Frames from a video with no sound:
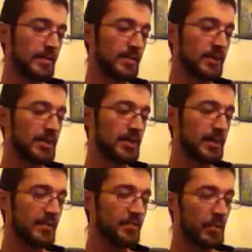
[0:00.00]
just
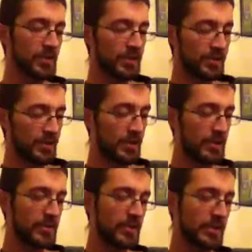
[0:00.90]
enough moisture
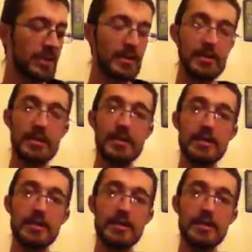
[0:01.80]
to get